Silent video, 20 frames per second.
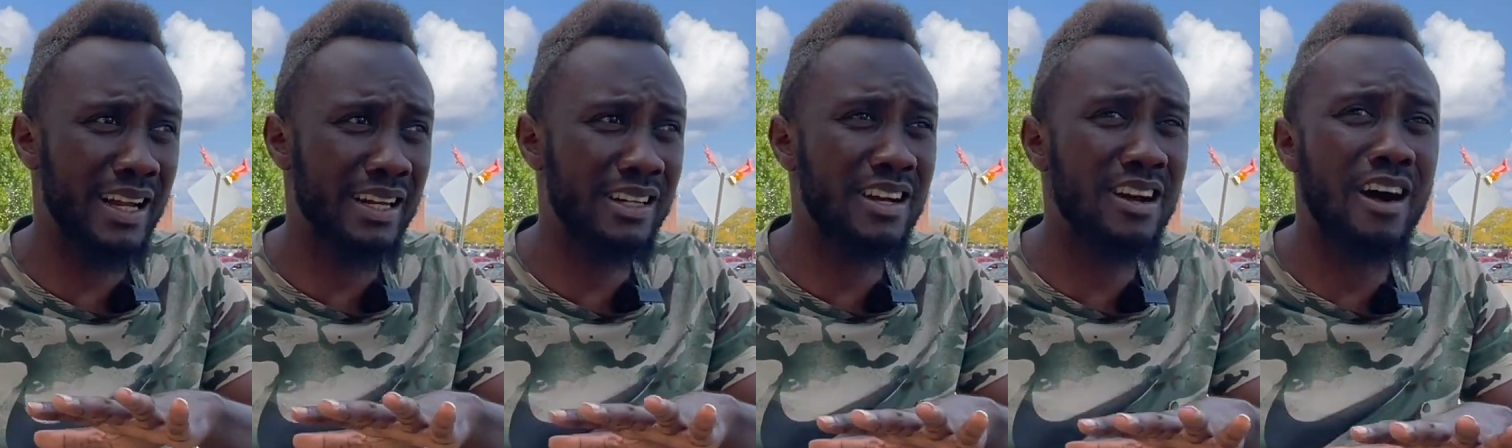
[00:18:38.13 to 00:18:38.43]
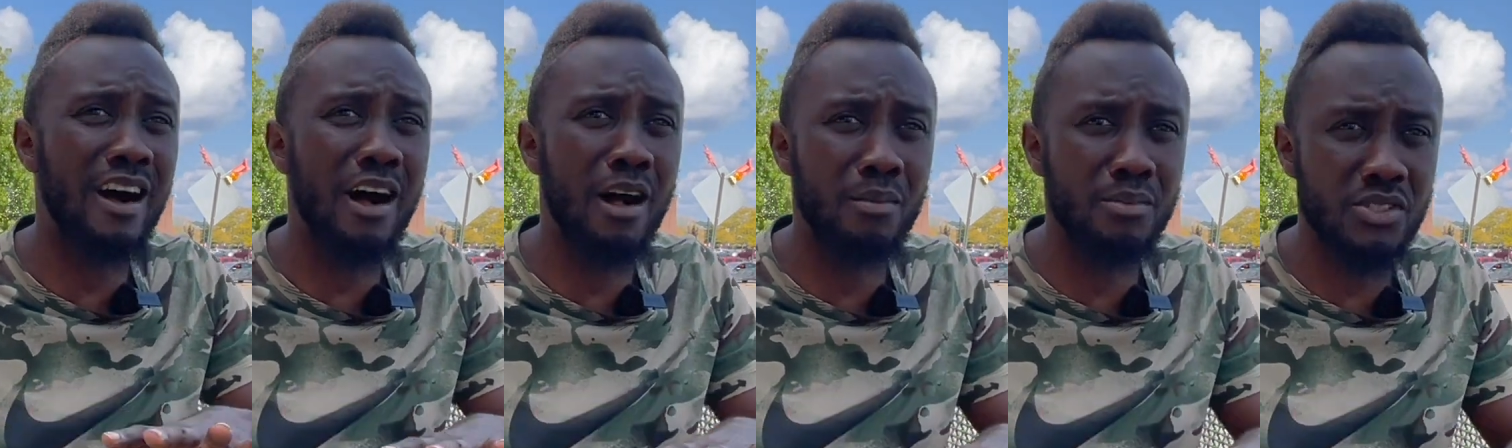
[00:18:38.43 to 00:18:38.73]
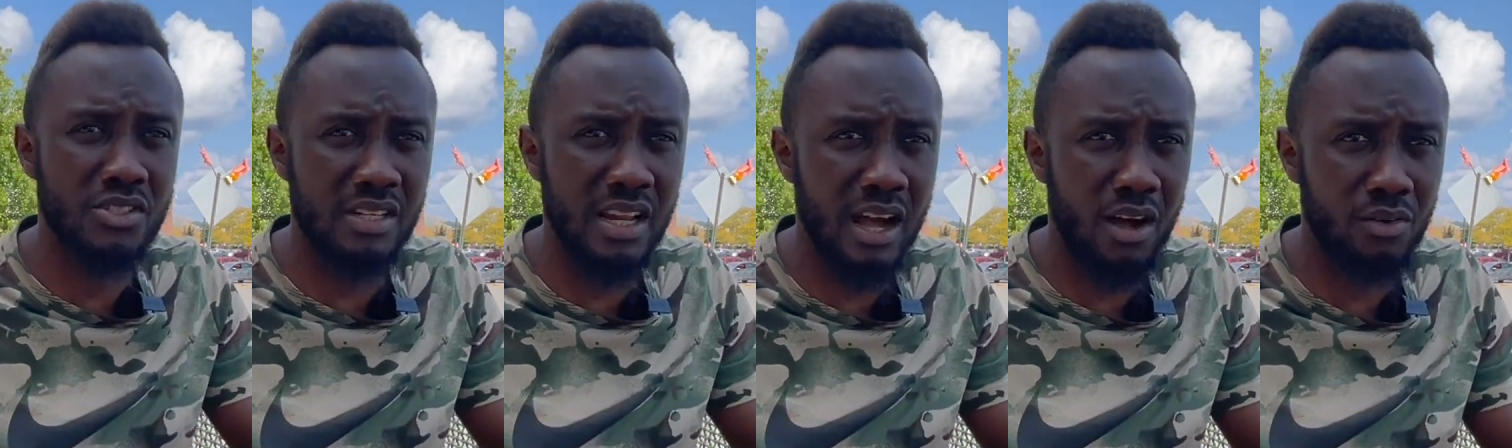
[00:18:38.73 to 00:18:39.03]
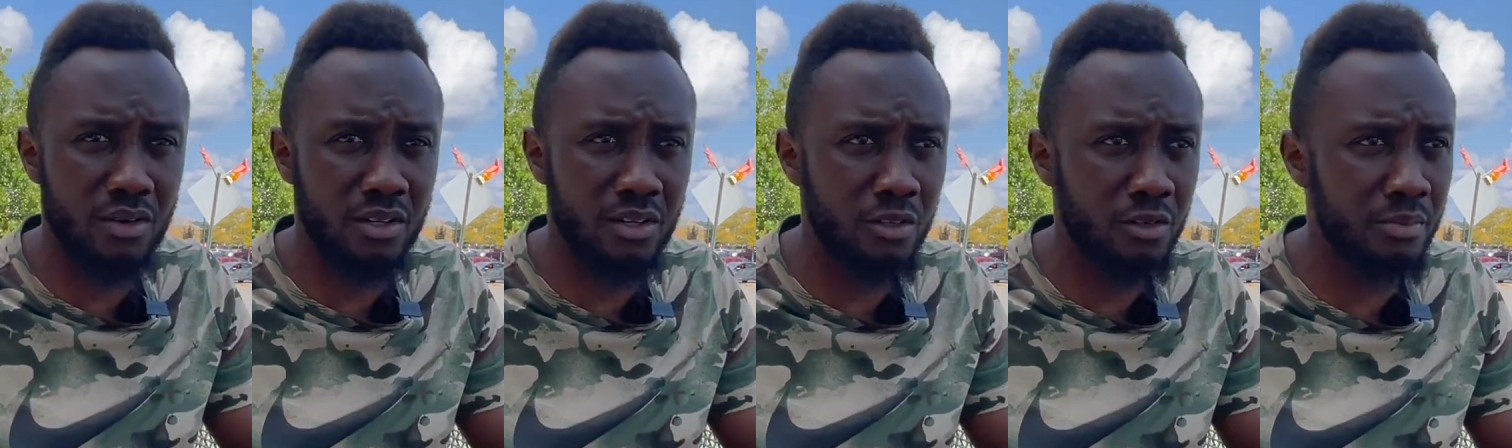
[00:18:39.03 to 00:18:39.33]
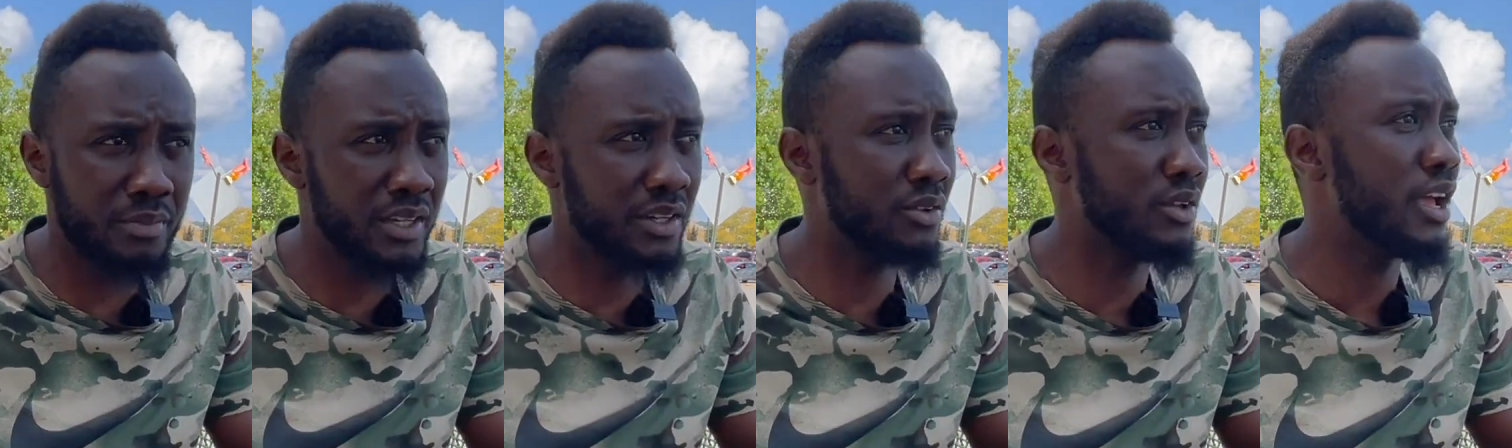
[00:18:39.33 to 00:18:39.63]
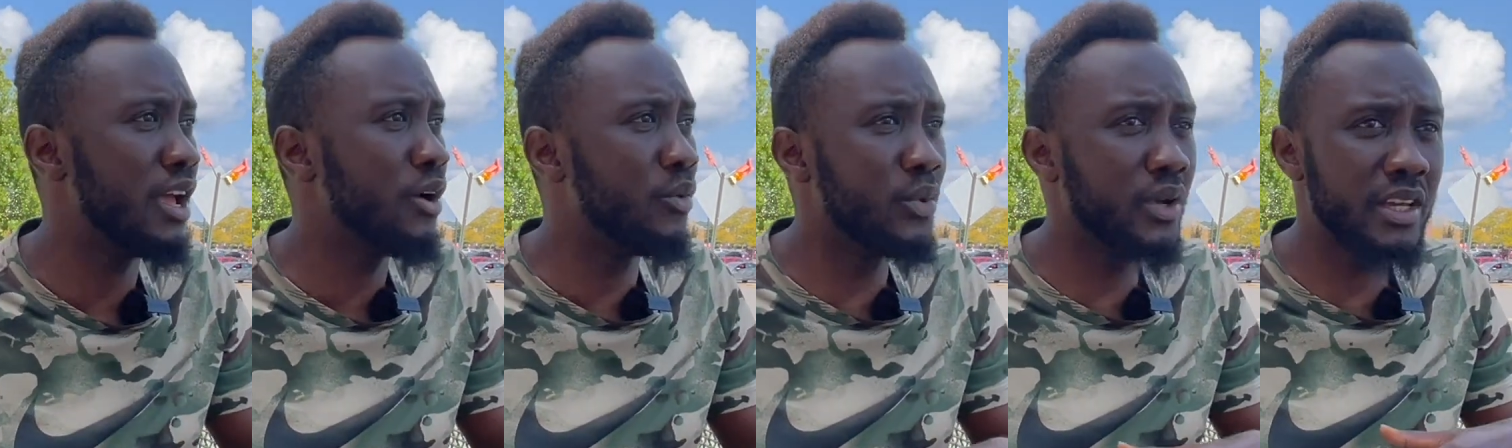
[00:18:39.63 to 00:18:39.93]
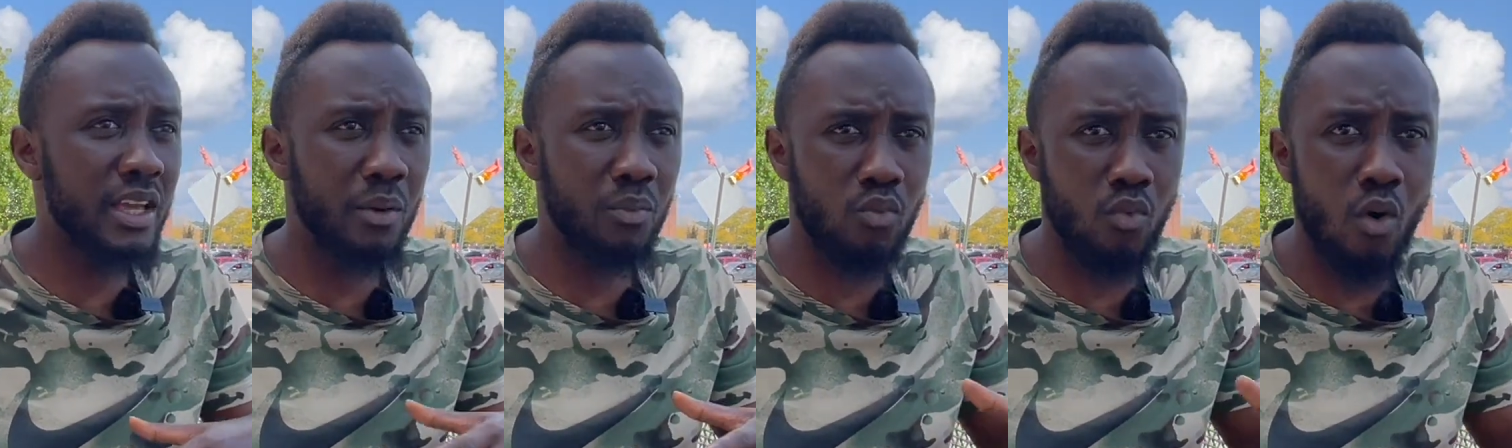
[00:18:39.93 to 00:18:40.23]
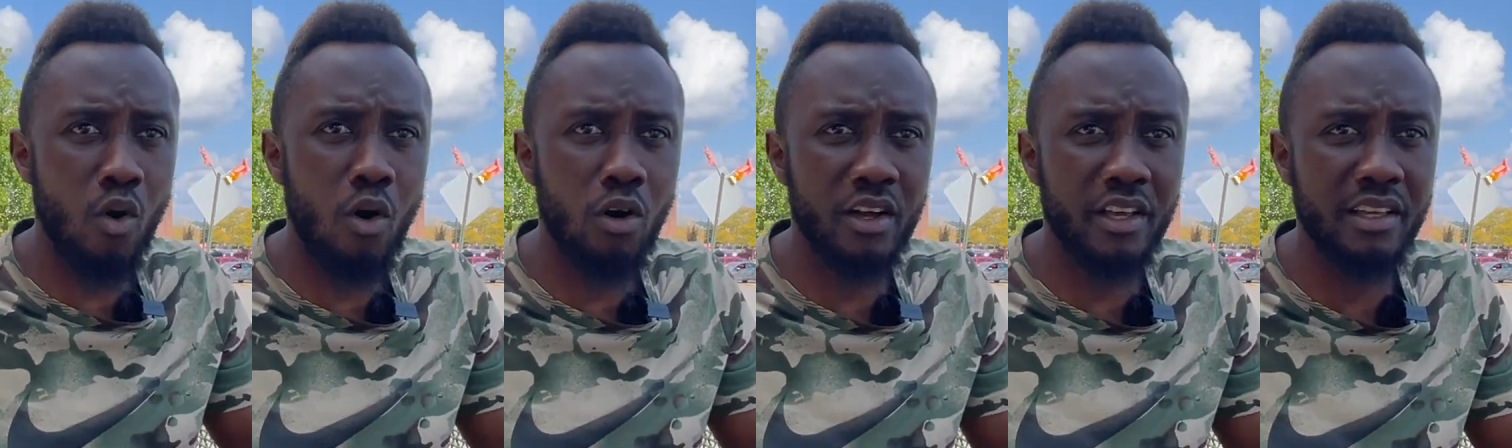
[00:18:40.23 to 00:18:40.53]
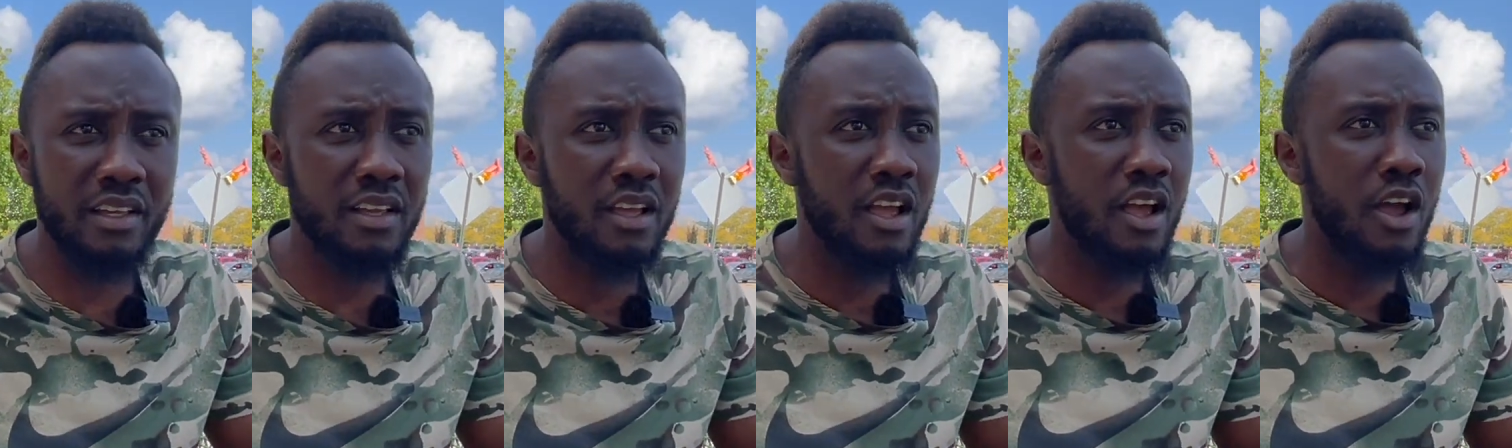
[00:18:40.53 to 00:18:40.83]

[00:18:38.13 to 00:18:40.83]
calmed down a little bit. We kept walking.